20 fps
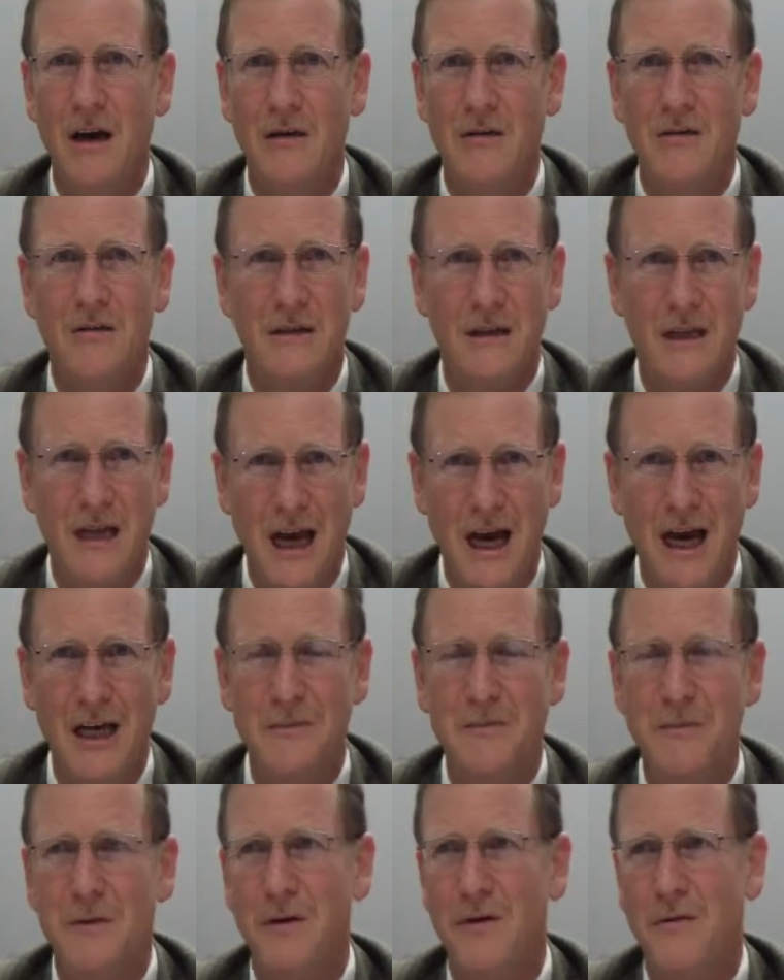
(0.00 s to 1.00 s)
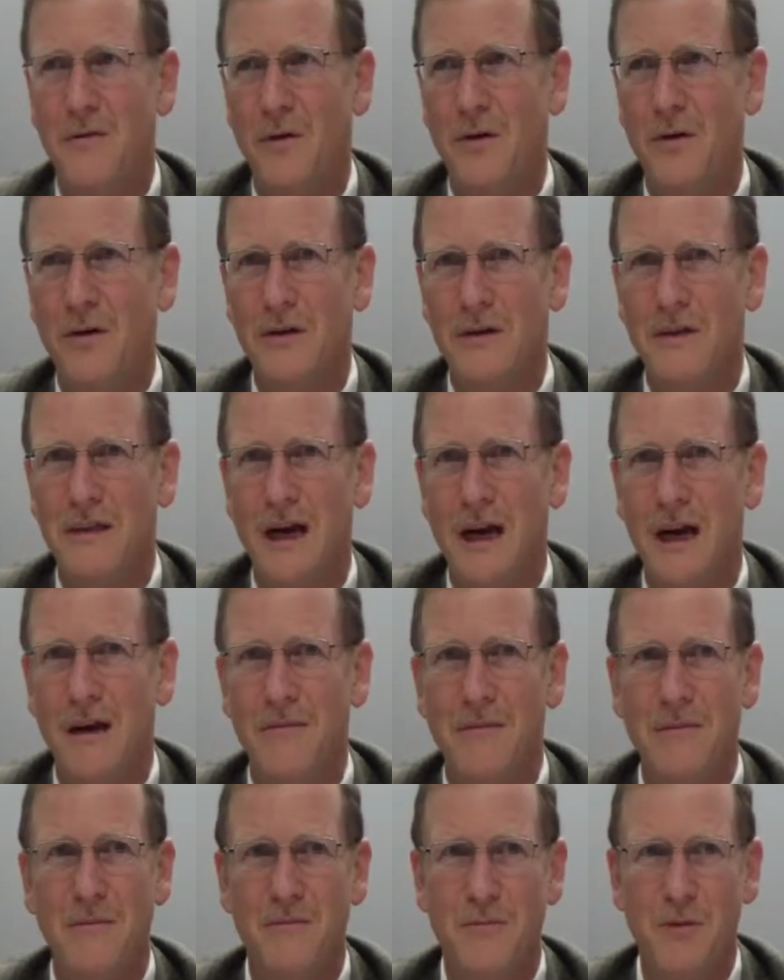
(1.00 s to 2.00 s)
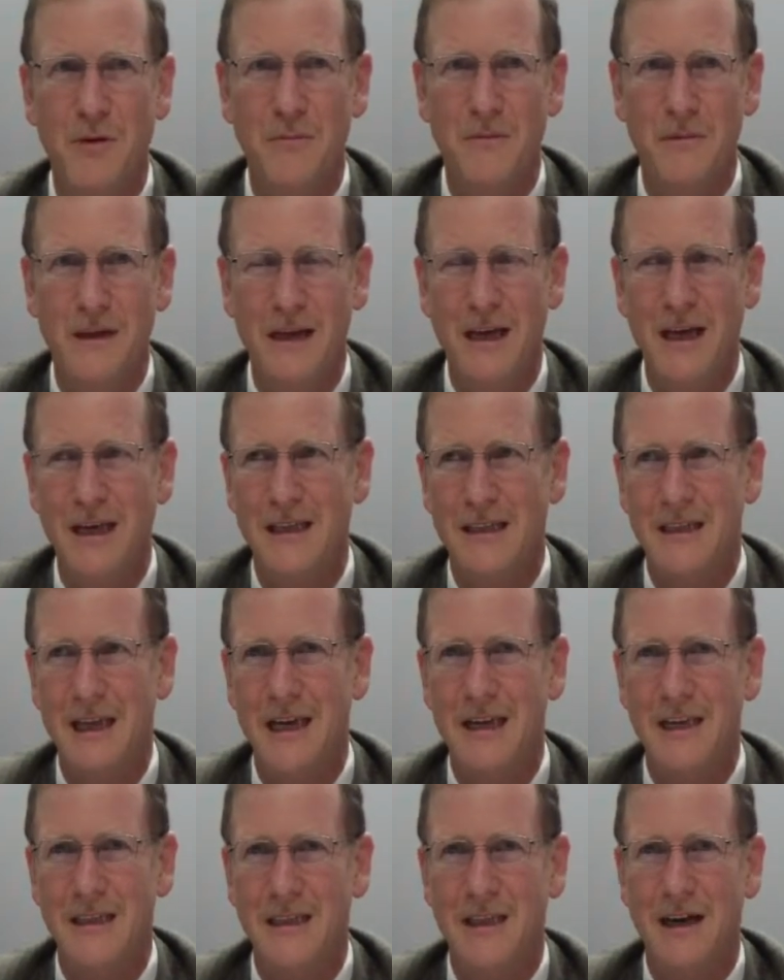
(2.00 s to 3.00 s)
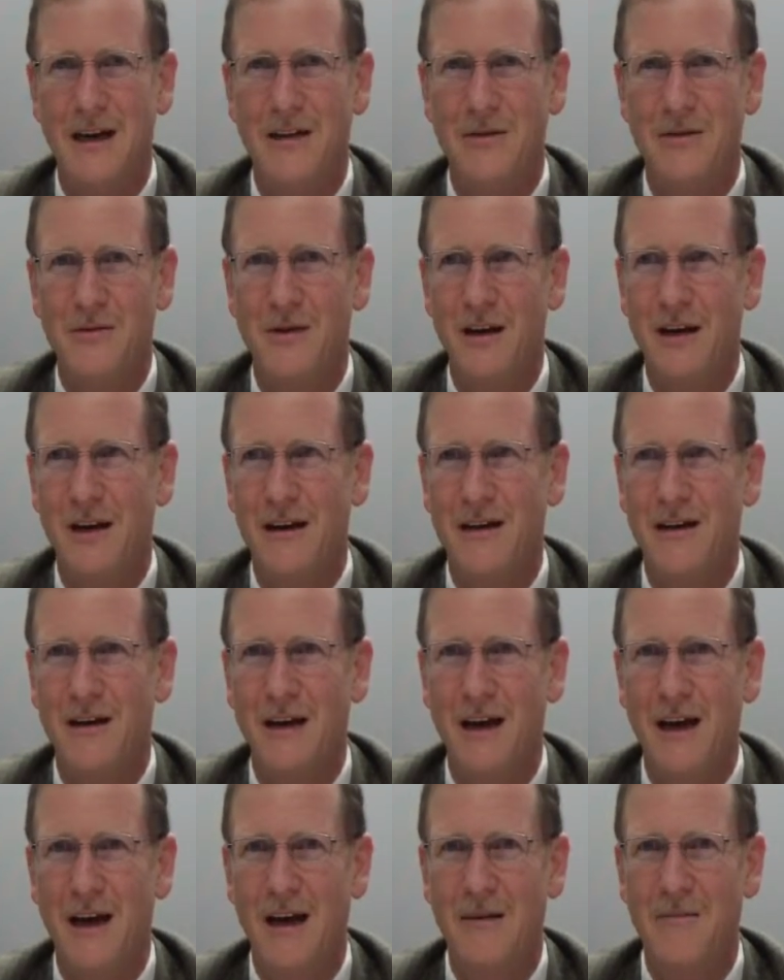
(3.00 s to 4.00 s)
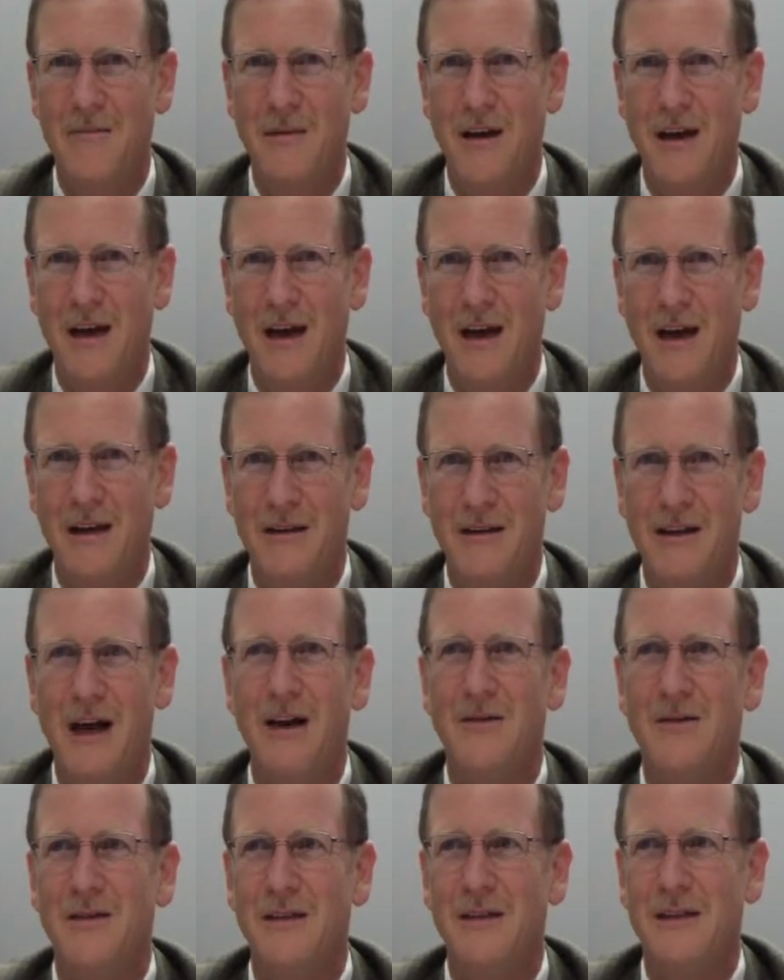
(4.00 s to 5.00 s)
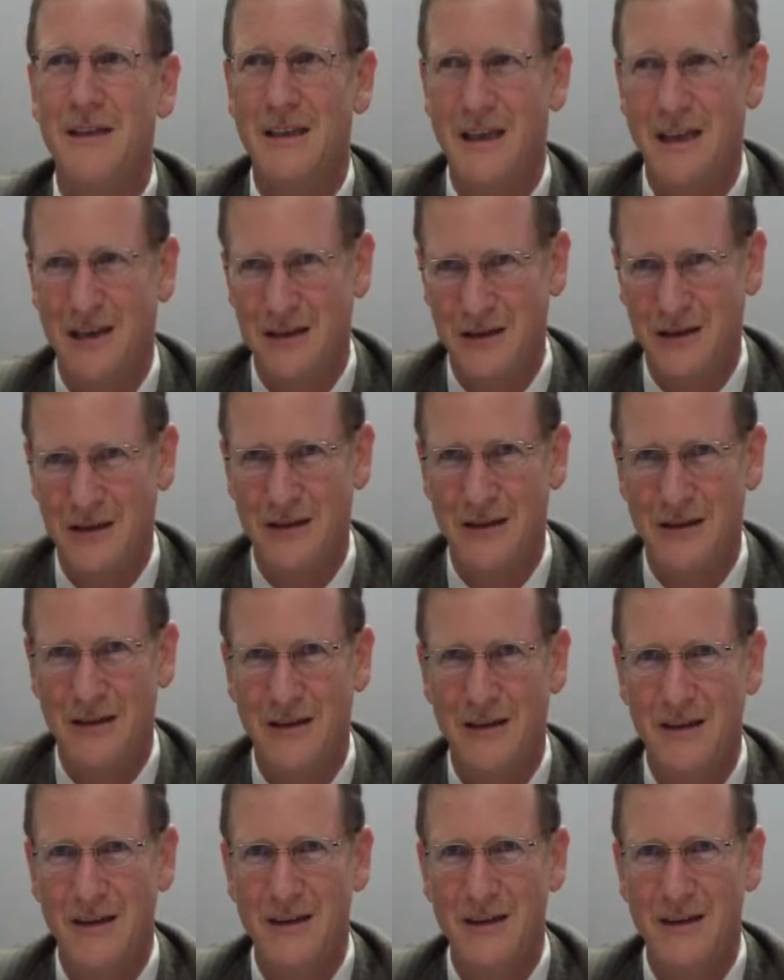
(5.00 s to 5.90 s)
I was in a hospital for a long time. Boom, the next day he started going um, uh, thousand stairs